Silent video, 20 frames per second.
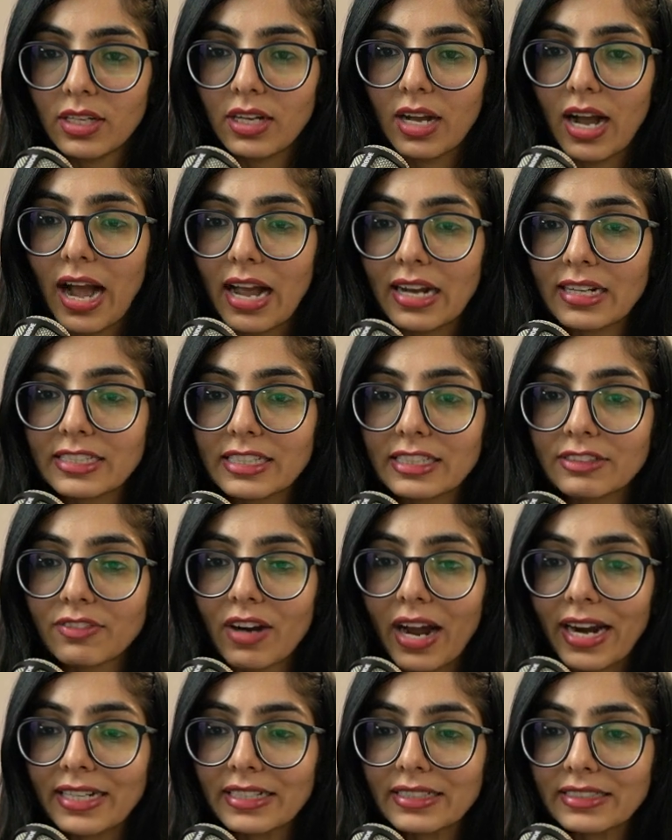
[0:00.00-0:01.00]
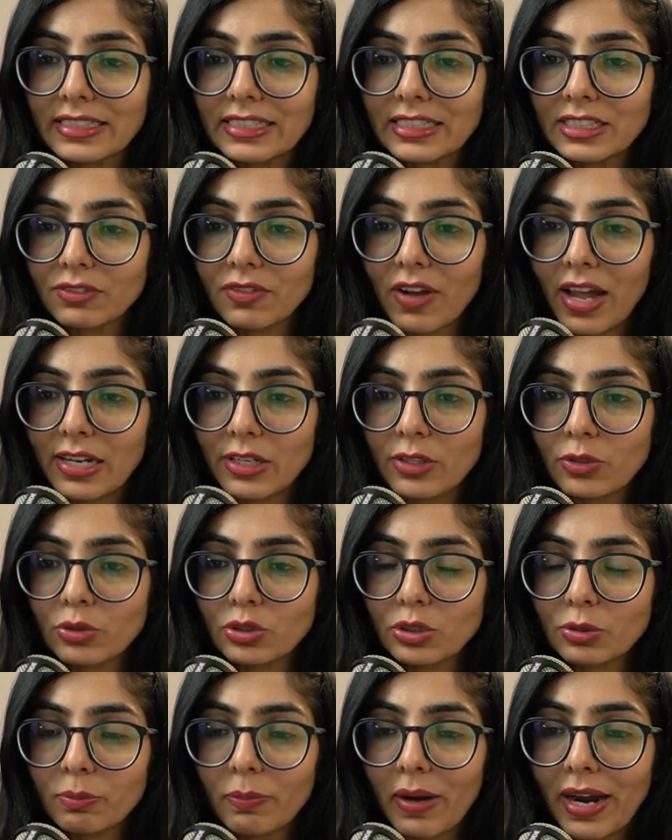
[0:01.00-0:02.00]
I'll divide these
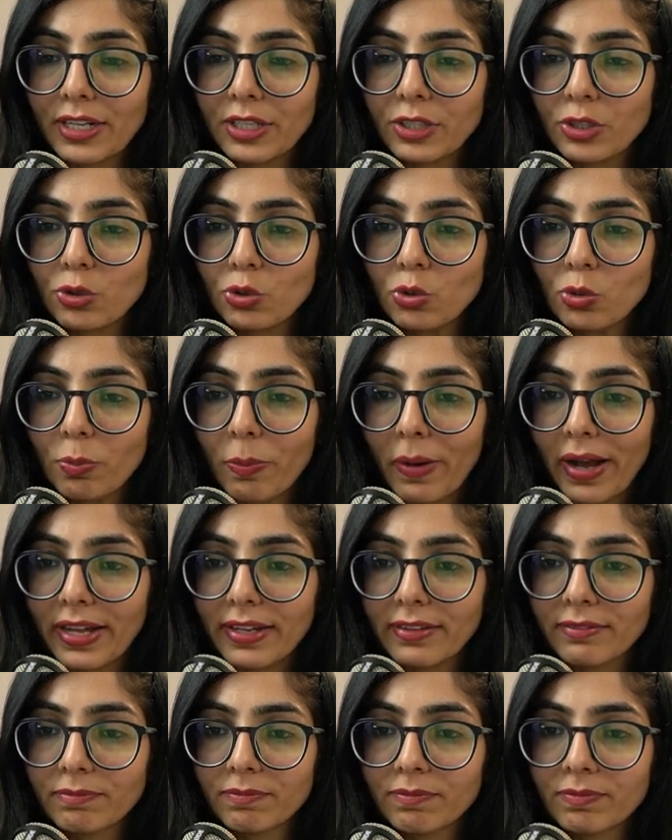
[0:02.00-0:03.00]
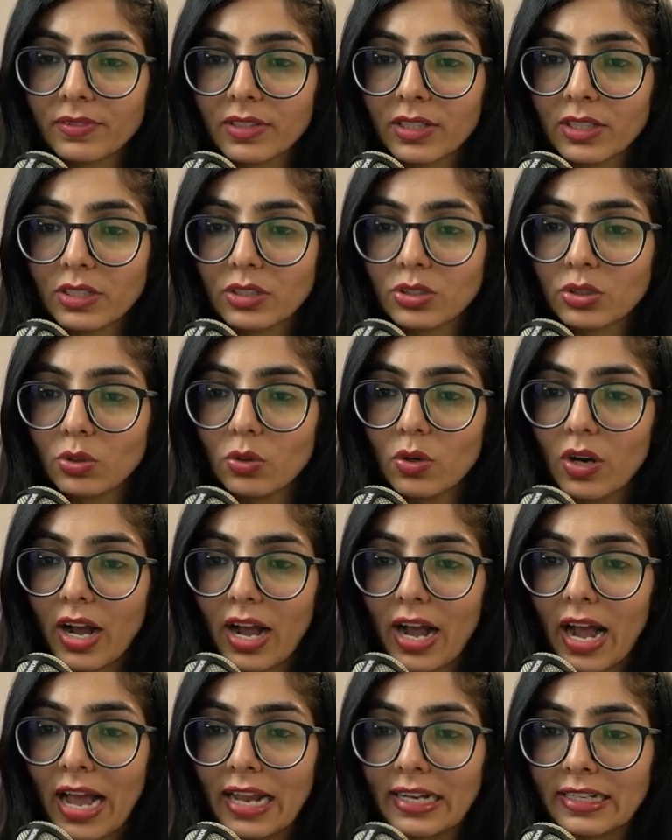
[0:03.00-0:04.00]
values by 2 pi. So
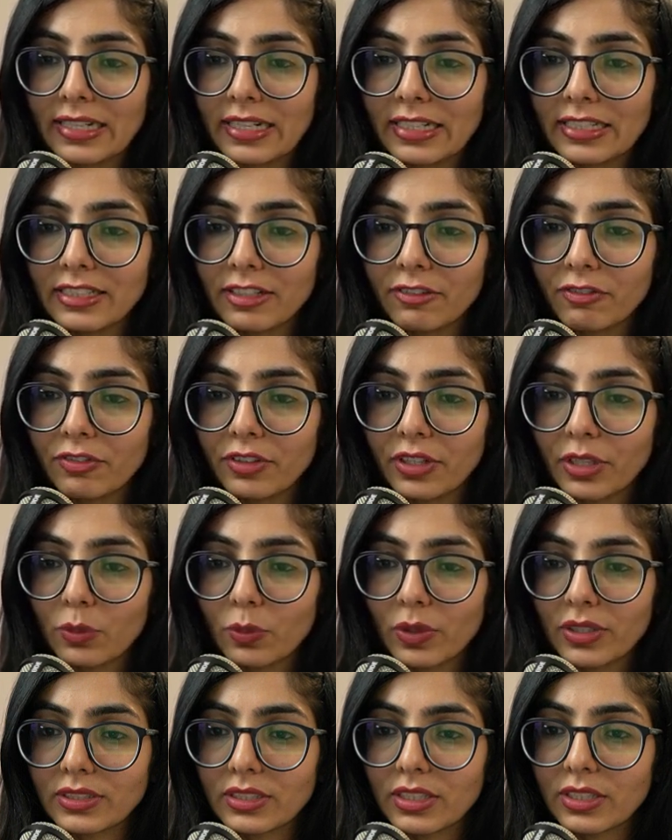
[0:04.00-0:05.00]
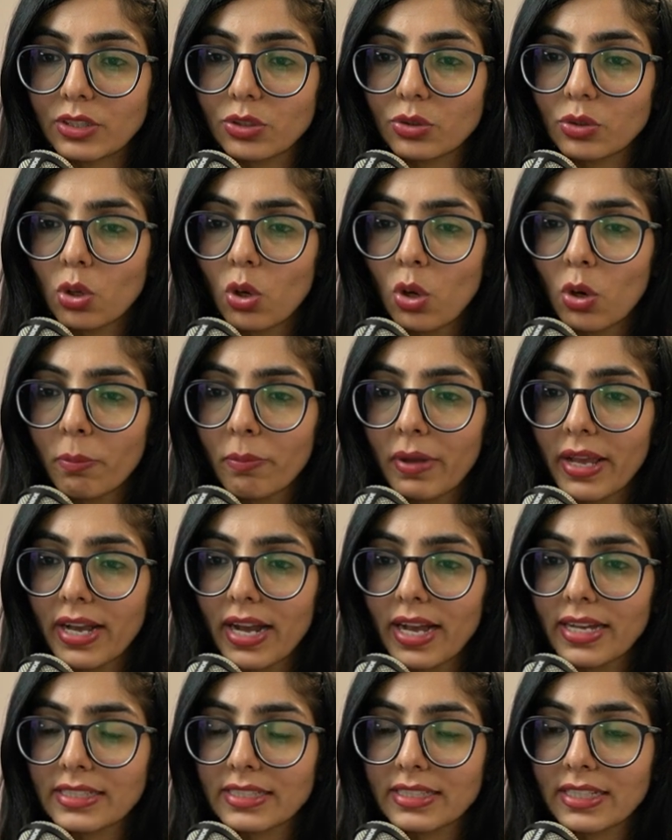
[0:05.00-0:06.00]
I'll get the frequency. You know omega
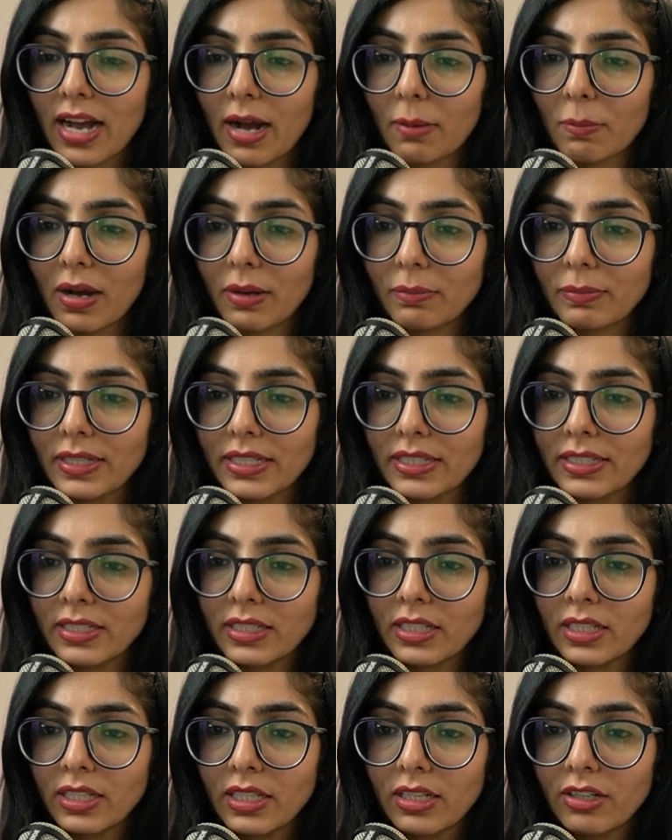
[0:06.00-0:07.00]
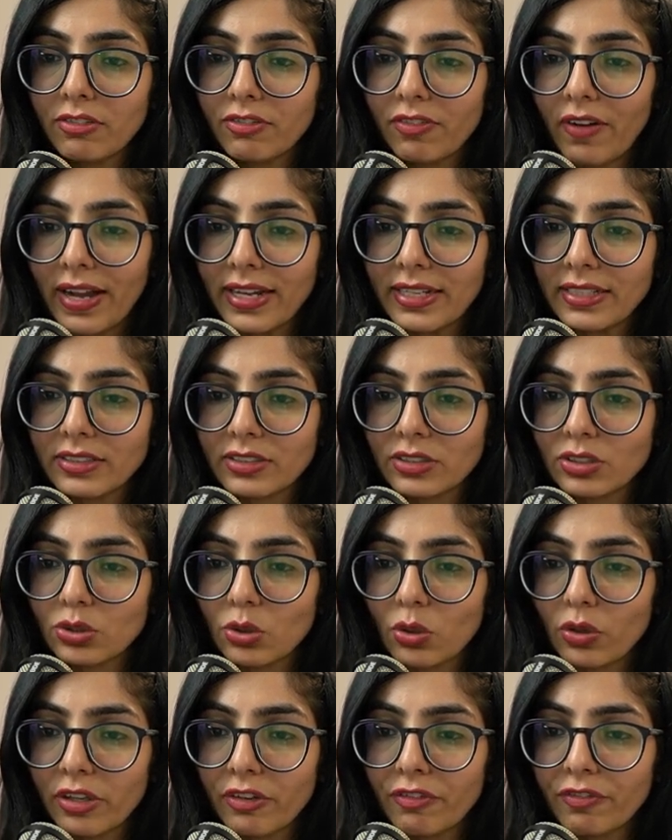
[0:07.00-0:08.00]
is gamma b. Fine.
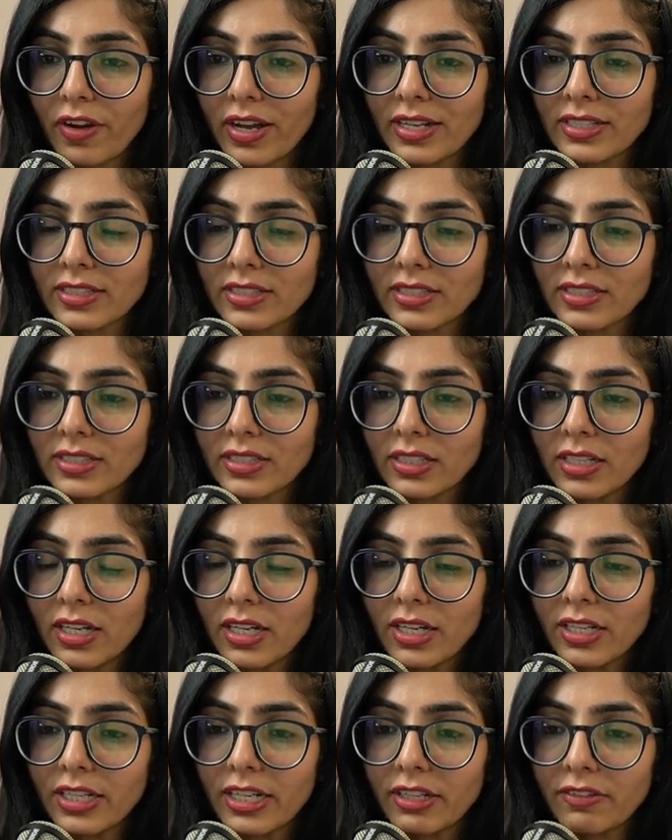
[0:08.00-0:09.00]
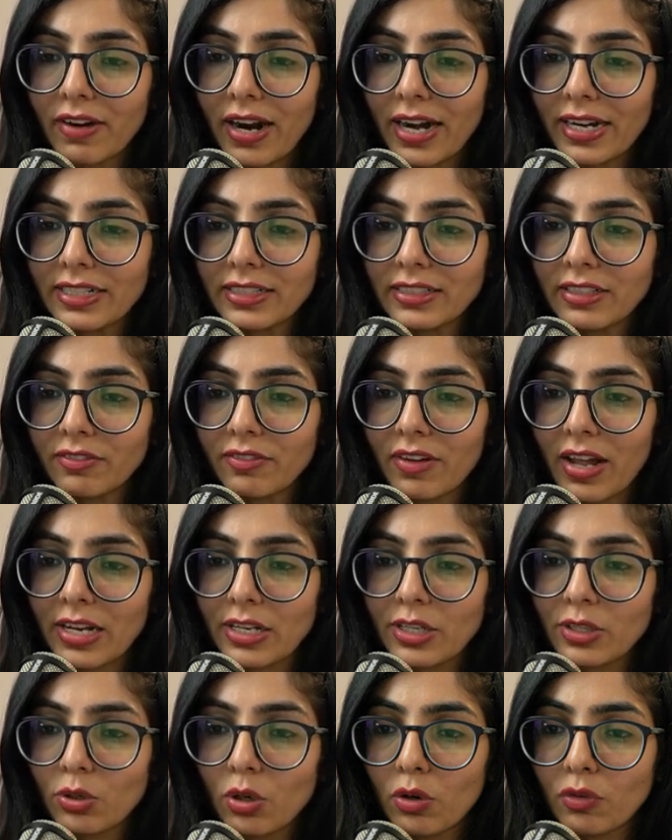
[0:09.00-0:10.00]
So if I just divide the
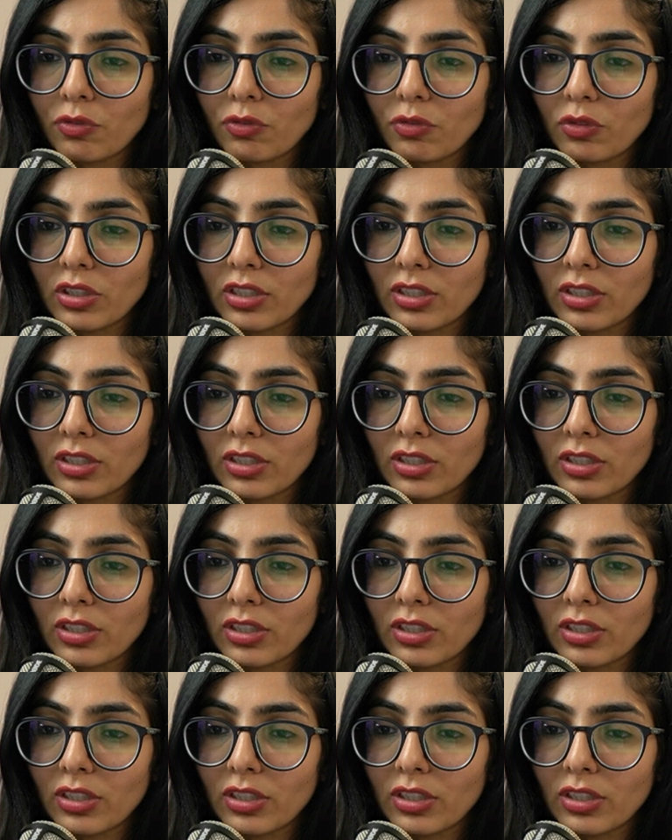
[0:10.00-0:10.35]
value of